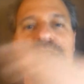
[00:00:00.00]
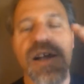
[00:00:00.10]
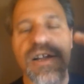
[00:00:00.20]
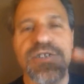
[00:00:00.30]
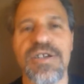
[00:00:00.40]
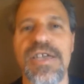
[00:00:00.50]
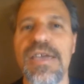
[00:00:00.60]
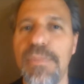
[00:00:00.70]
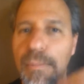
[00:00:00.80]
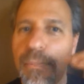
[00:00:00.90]
So keep
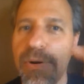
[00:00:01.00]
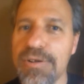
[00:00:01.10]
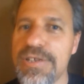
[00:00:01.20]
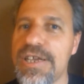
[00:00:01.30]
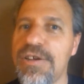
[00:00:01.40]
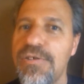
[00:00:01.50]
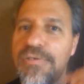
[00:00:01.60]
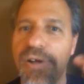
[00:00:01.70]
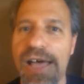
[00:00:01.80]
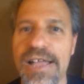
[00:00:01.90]
building your
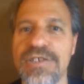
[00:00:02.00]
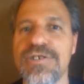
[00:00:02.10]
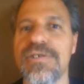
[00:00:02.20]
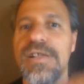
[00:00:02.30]
gradual